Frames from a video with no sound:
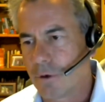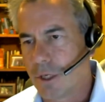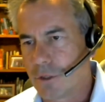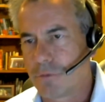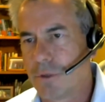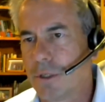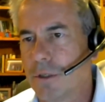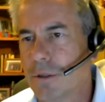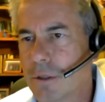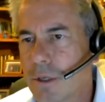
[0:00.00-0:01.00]
for
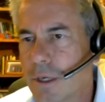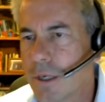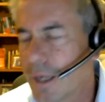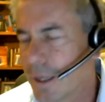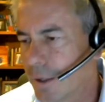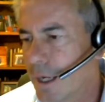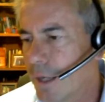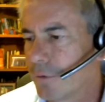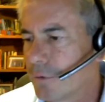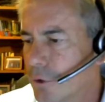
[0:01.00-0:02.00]
issuing
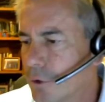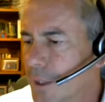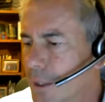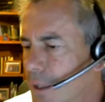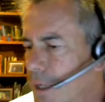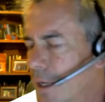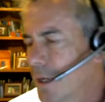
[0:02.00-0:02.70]
LEIs globally.